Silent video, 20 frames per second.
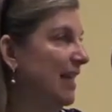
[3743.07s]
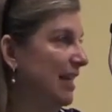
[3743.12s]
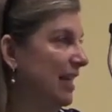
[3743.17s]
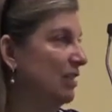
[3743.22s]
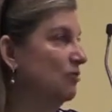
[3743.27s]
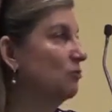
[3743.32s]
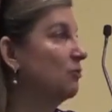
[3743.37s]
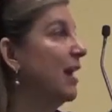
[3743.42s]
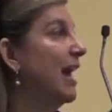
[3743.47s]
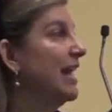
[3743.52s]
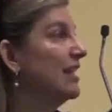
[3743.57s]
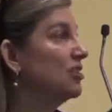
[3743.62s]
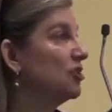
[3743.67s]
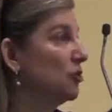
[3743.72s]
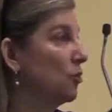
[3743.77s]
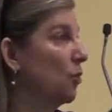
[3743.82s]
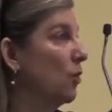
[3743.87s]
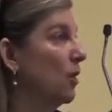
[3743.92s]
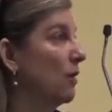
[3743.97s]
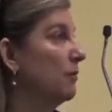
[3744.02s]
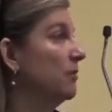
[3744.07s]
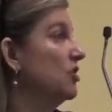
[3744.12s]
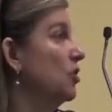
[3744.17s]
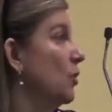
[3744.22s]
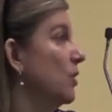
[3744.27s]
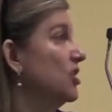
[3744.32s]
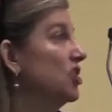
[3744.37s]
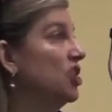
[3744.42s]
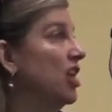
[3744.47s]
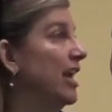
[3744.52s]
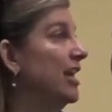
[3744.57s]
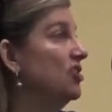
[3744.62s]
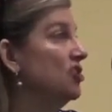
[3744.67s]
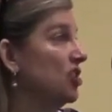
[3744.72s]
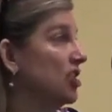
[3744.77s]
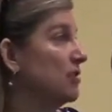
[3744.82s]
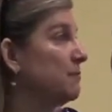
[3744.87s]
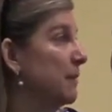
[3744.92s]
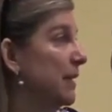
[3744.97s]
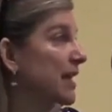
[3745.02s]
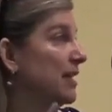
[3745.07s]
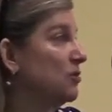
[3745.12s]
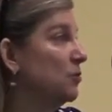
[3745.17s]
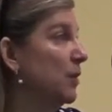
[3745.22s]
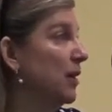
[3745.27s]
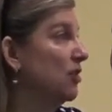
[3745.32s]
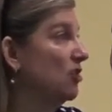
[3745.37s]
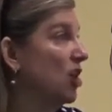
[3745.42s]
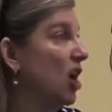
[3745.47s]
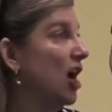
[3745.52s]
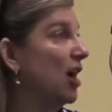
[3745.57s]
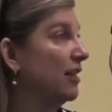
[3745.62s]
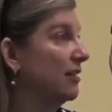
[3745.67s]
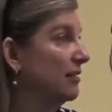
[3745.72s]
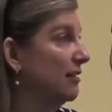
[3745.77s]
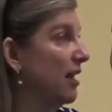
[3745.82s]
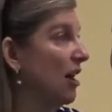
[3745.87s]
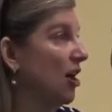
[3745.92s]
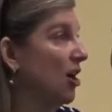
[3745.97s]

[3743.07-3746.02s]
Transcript: unrest or, or changes because we are not,